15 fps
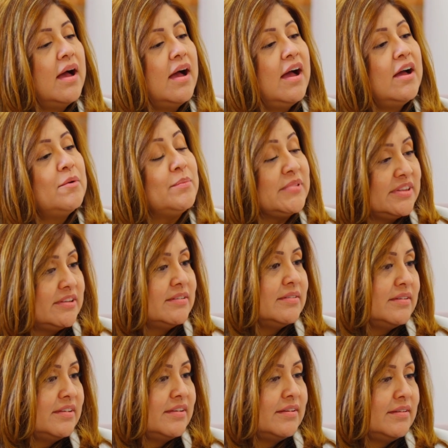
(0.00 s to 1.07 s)

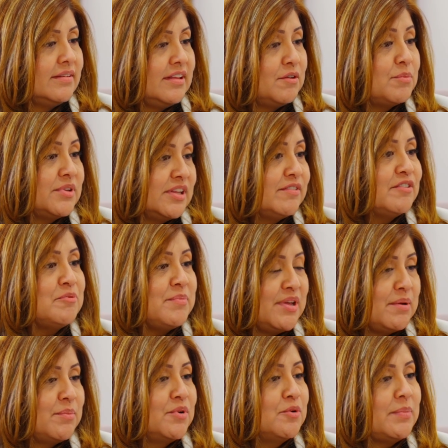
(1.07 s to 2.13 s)
They would definitely be
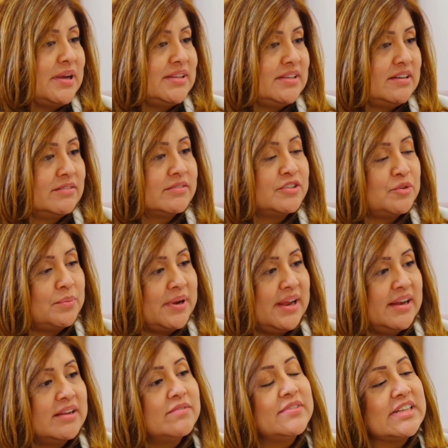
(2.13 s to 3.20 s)
able to buy down the
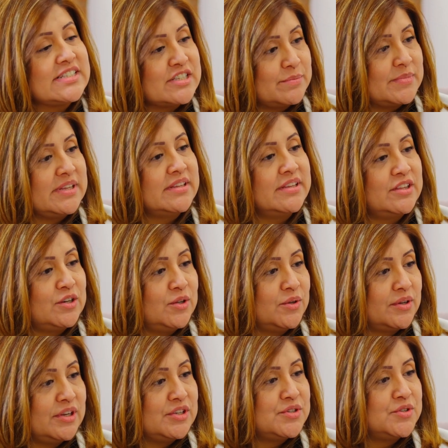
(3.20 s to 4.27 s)
rate if that's something that they're
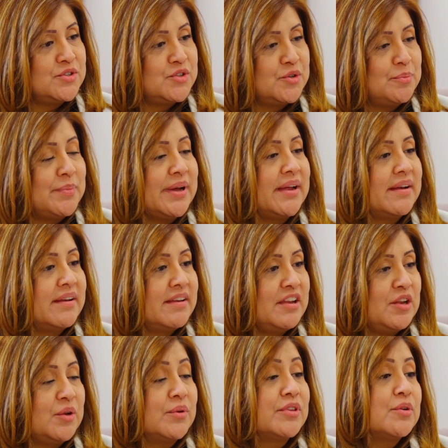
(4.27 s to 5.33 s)
looking to do, but
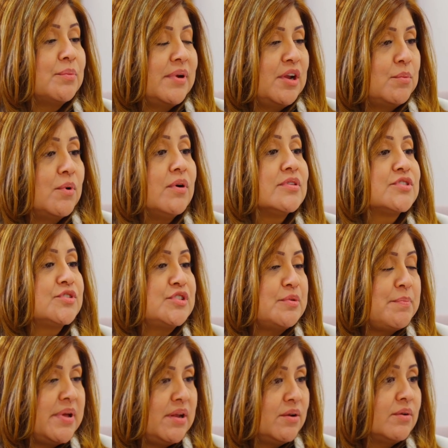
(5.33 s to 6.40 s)
the rate will also
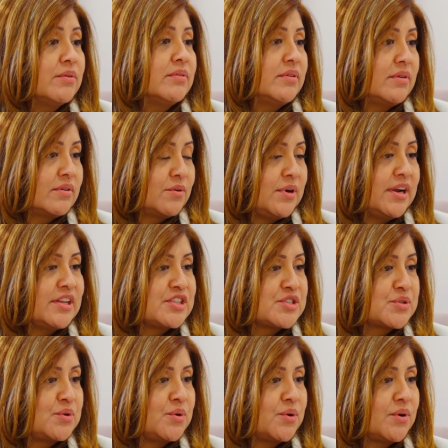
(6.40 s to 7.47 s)
depend on their credit
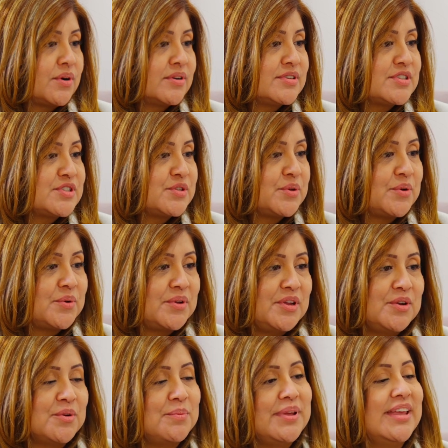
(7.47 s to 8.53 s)
score. So,
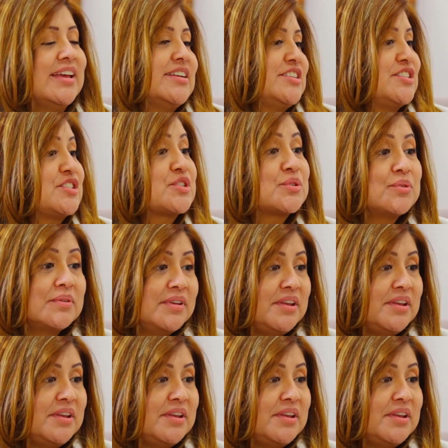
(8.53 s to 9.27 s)
we can't just,